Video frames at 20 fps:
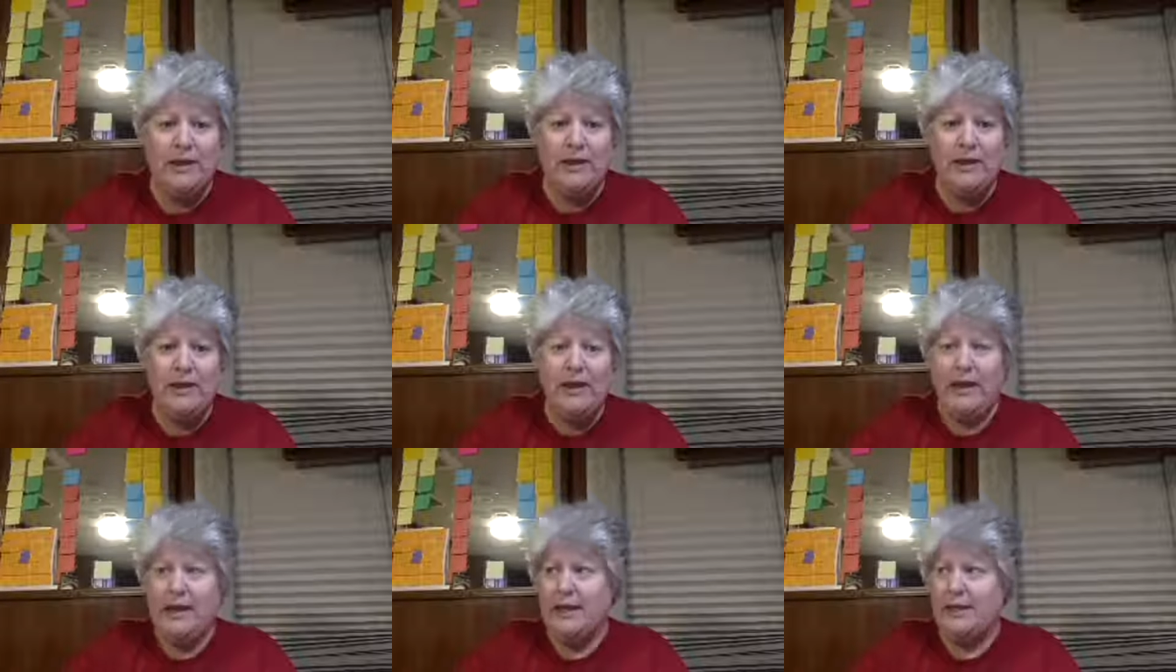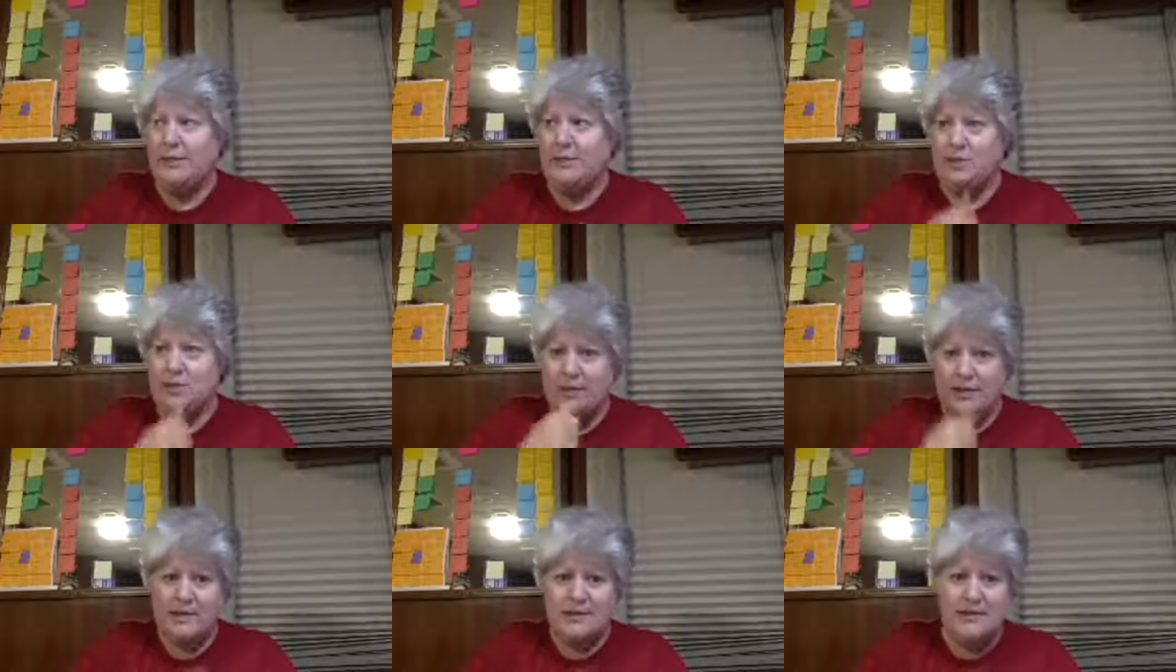here
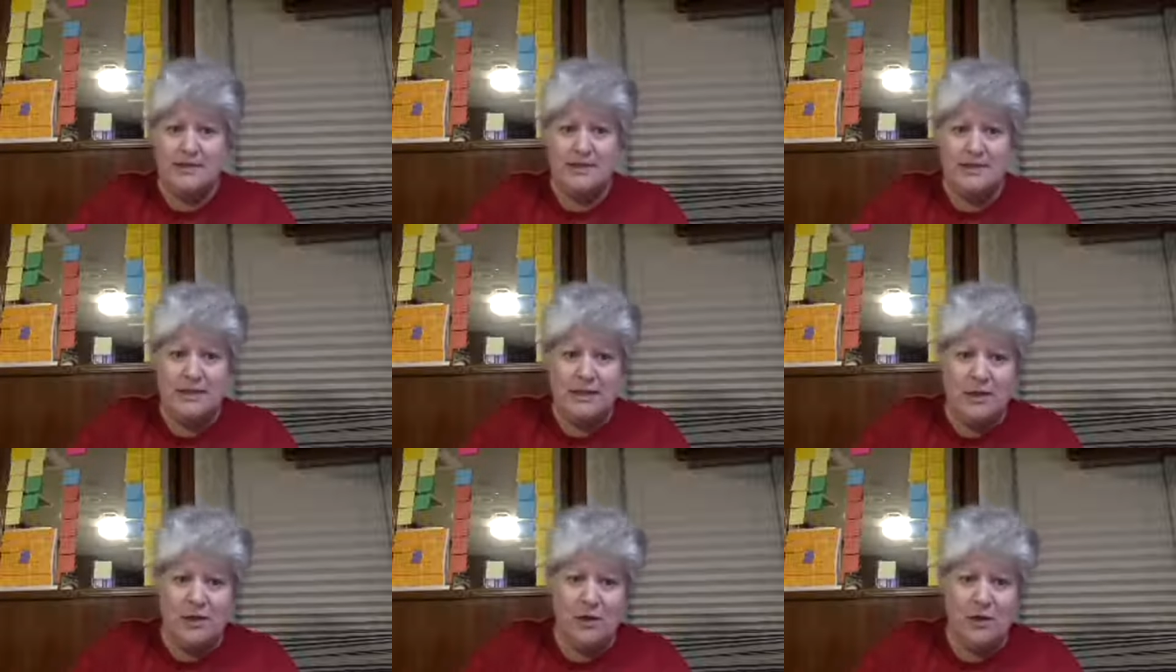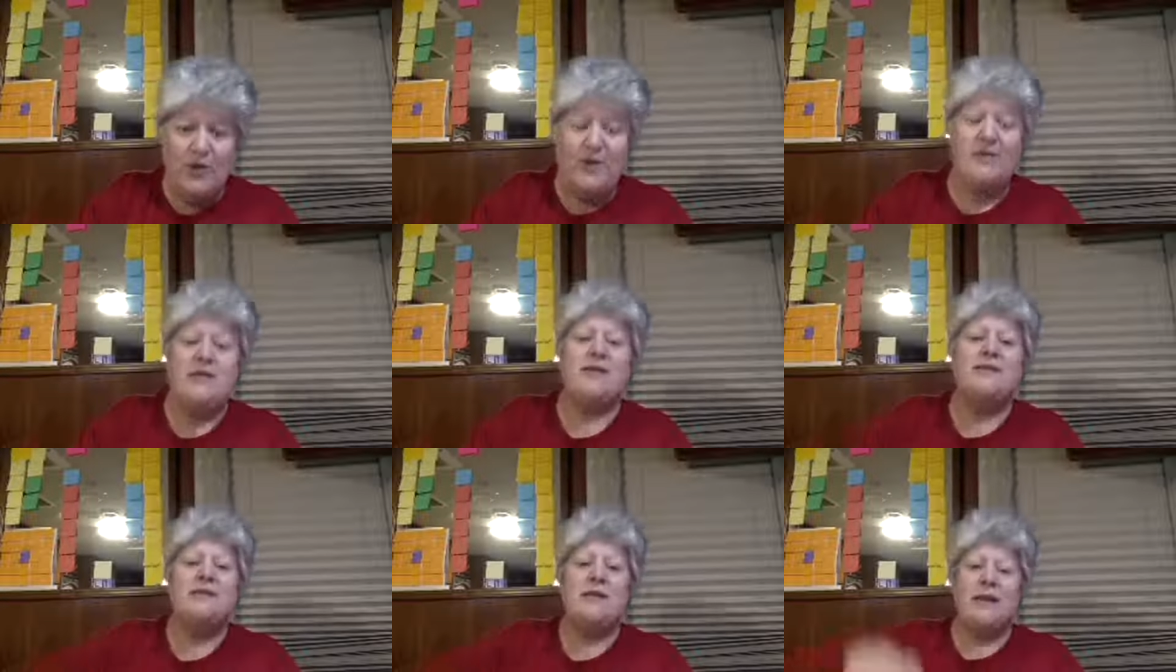to Escondido and
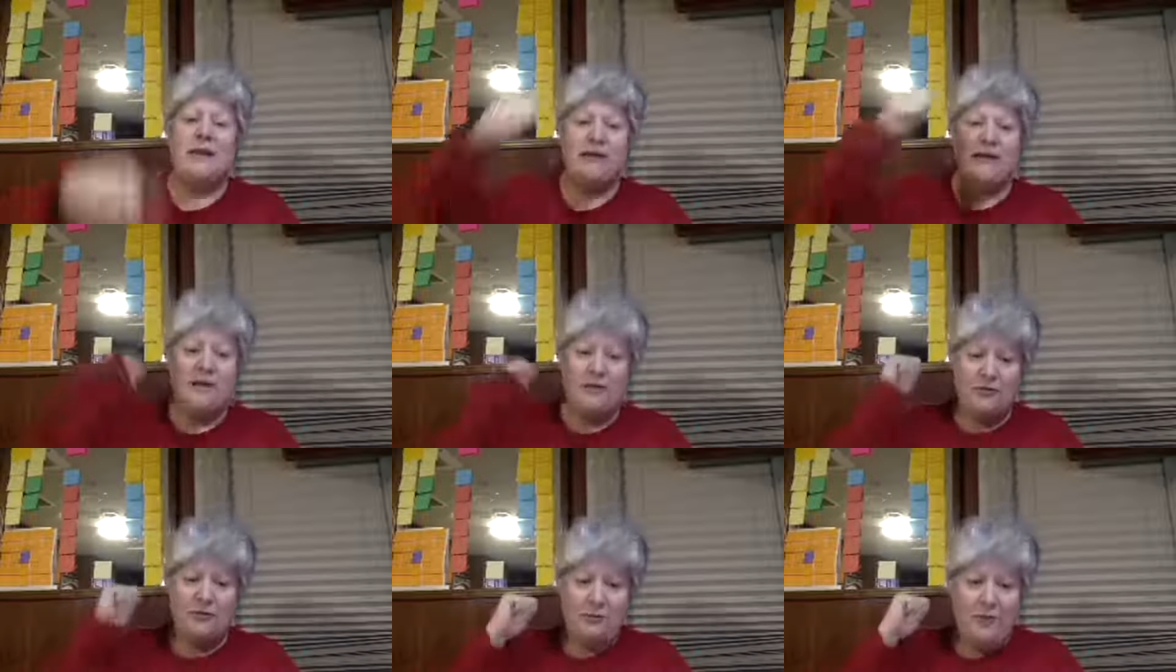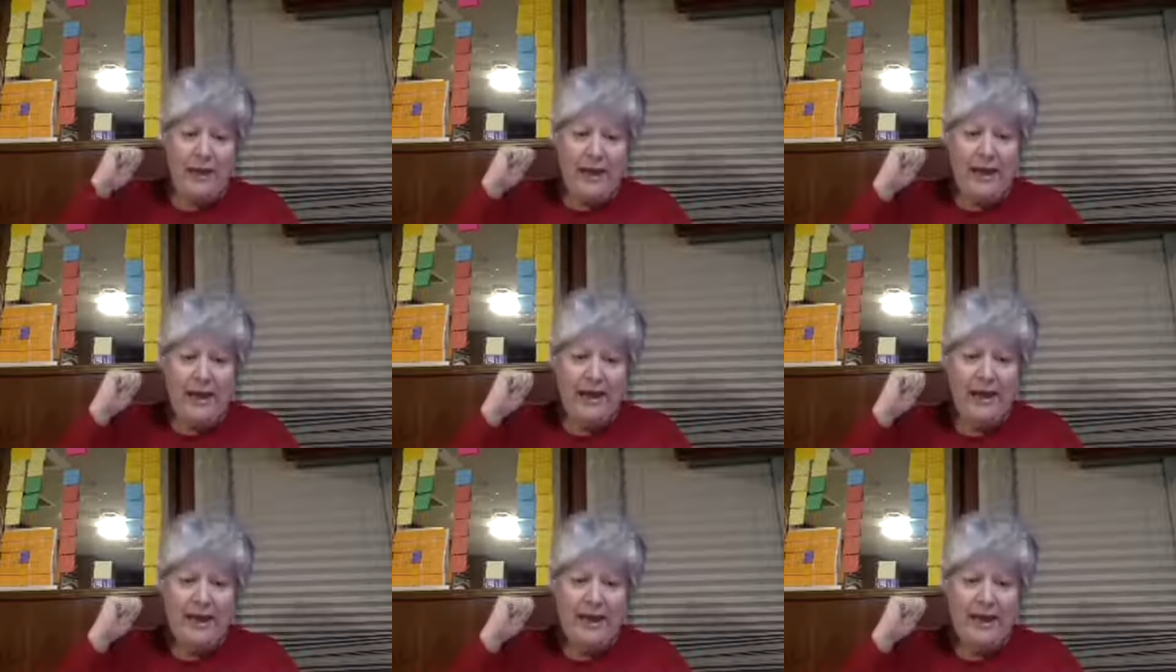then take a lift back.